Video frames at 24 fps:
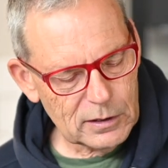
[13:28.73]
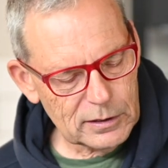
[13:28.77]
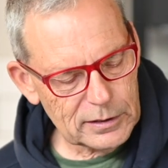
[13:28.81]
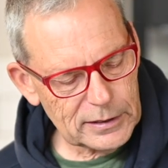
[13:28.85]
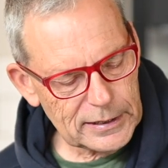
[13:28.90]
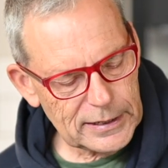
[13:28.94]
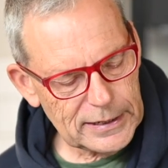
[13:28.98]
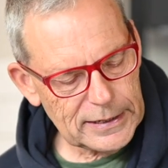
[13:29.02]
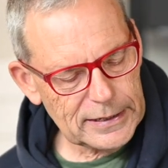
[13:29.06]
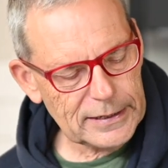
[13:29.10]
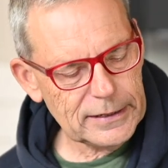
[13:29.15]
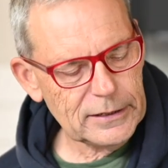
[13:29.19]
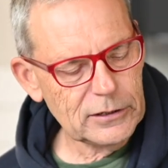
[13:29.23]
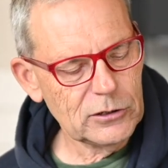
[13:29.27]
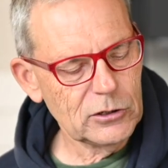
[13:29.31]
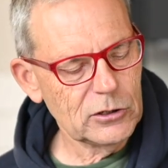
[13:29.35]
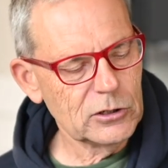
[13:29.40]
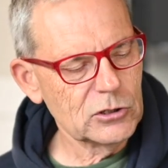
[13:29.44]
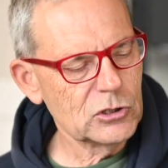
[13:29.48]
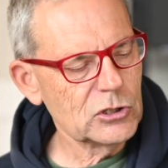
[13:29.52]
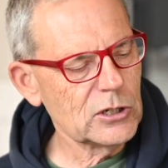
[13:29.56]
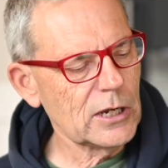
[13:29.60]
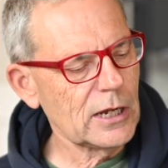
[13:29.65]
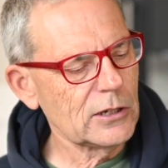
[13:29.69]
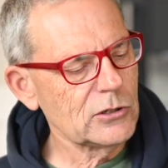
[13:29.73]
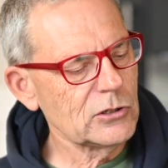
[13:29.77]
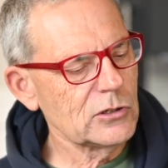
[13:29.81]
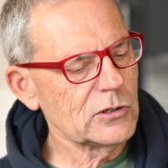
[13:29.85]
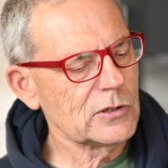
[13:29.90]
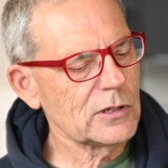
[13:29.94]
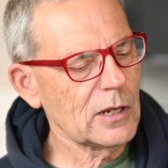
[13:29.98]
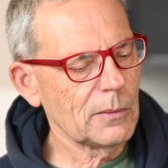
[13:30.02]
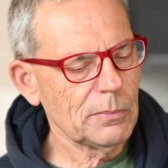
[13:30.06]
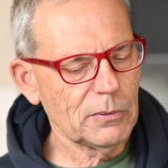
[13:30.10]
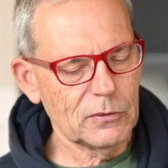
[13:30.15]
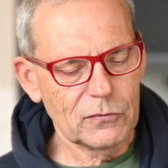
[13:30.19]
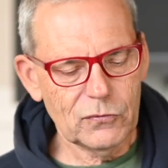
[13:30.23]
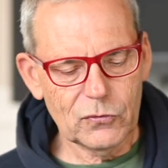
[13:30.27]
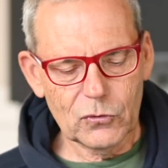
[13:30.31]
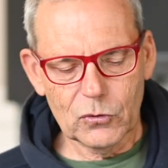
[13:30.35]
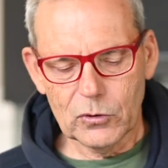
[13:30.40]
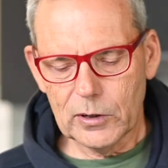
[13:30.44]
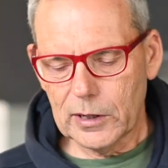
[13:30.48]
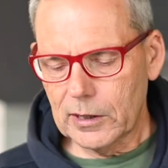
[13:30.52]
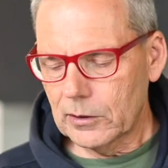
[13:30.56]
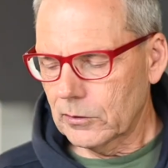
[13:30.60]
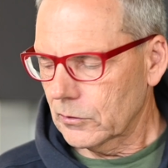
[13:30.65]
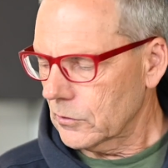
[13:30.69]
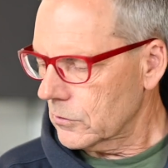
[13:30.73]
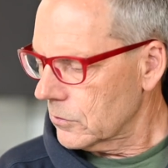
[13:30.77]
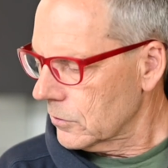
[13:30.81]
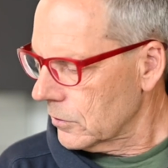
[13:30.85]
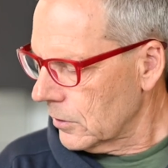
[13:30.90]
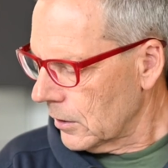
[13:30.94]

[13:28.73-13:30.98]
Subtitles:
then you can charge this up in 4 hours.